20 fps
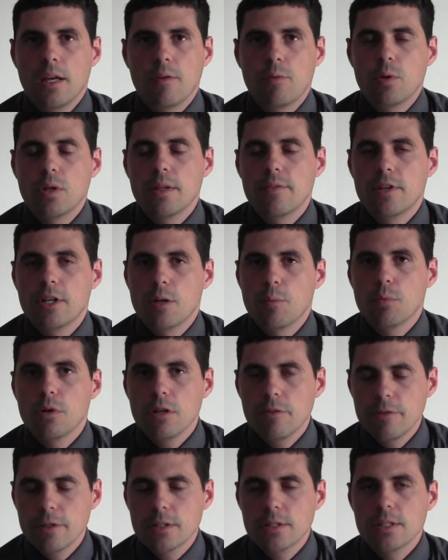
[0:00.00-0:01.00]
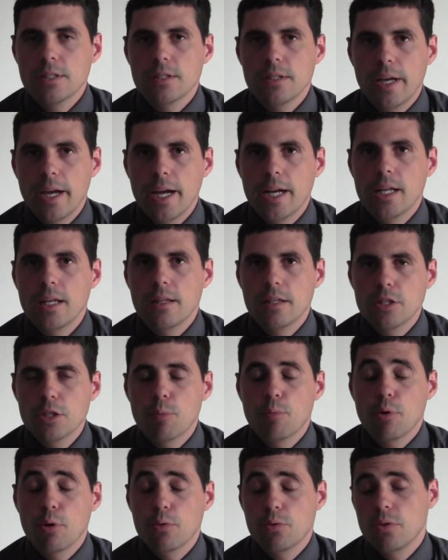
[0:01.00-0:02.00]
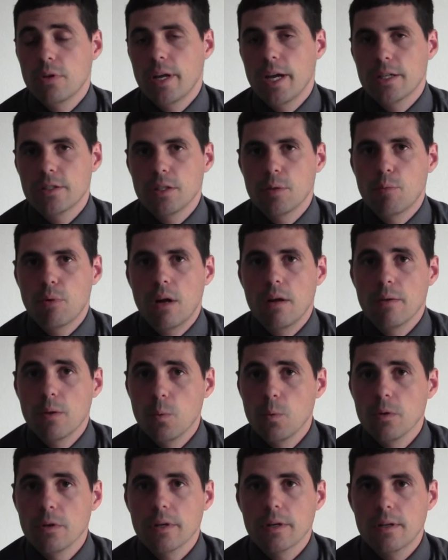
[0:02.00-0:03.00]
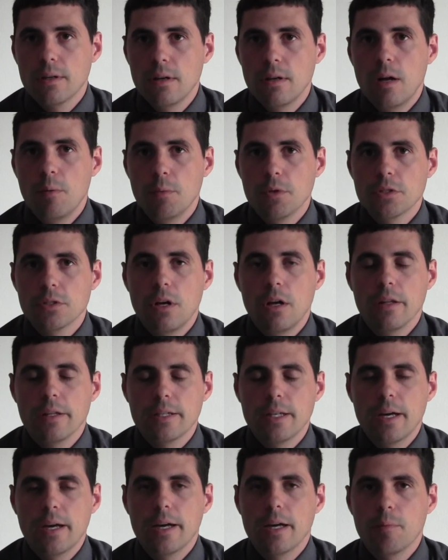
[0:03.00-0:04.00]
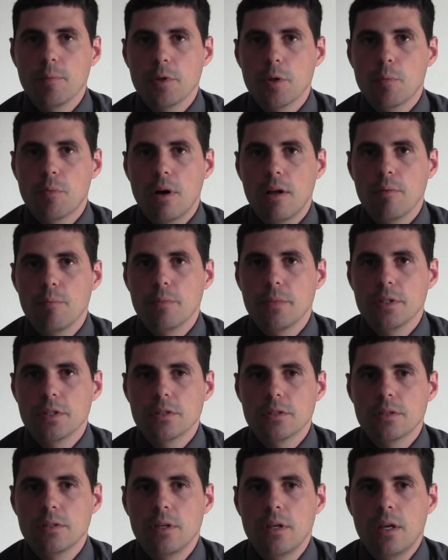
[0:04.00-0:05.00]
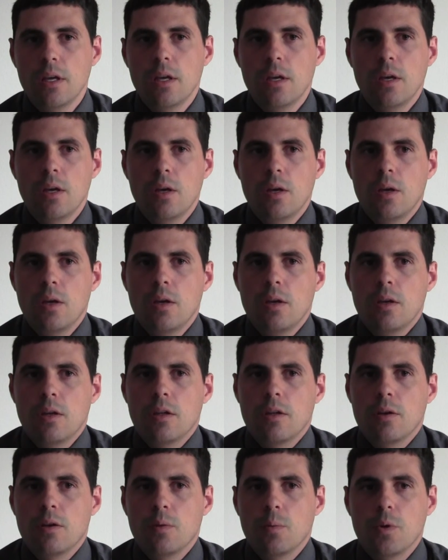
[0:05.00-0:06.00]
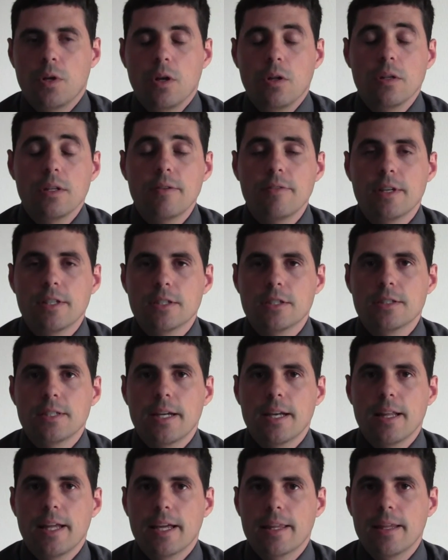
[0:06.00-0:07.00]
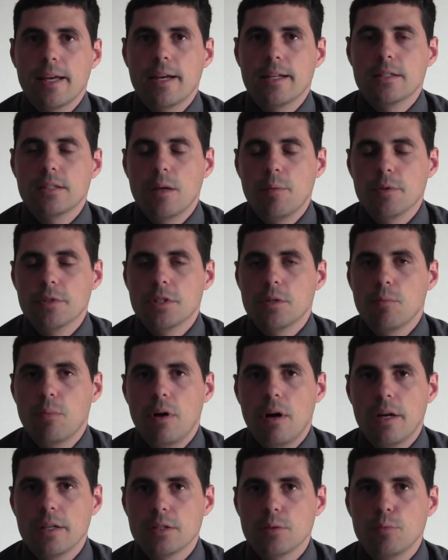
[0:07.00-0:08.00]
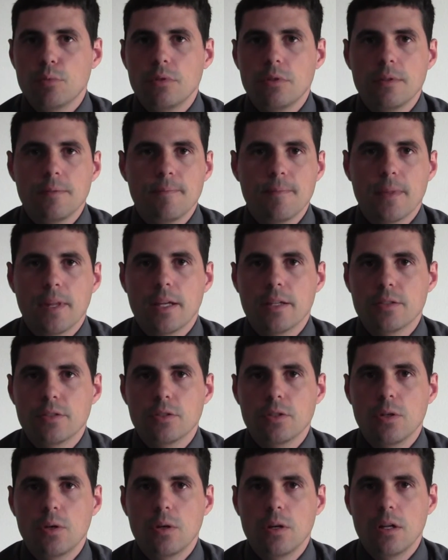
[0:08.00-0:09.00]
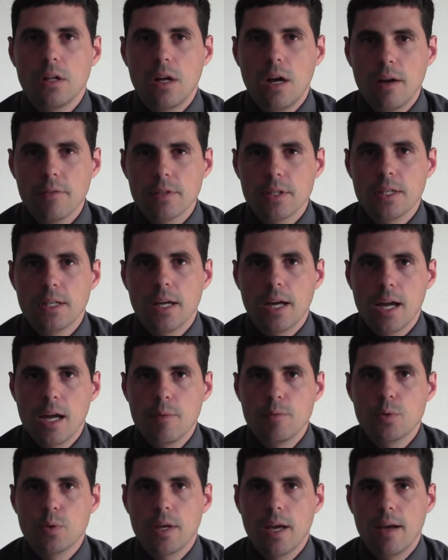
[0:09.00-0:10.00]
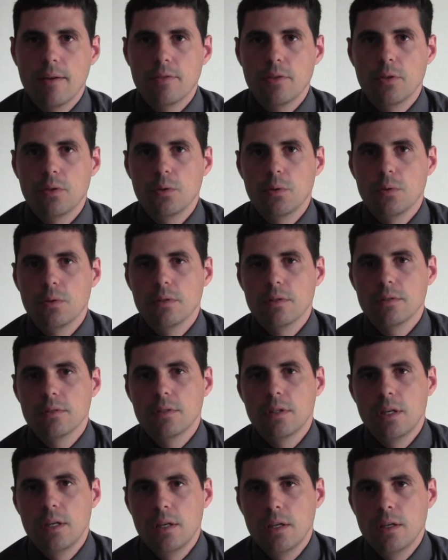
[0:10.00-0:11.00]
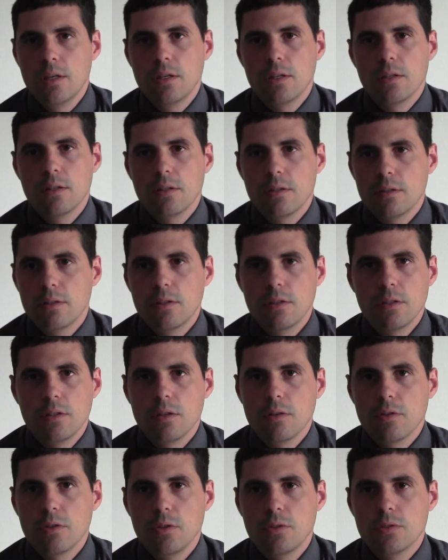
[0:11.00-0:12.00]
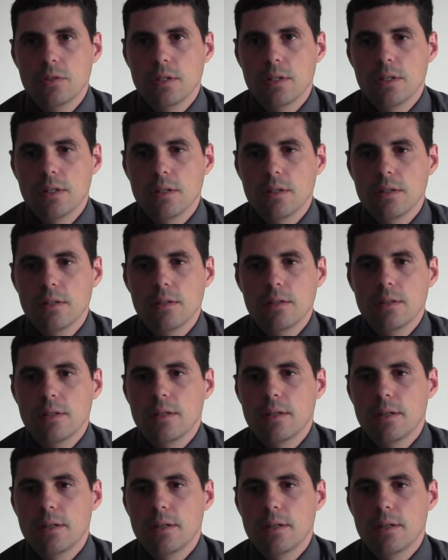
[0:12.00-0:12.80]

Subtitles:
if we lived in a perfect society, this approach would actually probably work almost all the time. The problem is we don't live in a society like that. It's almost impossible, and so oftentimes we have to, use a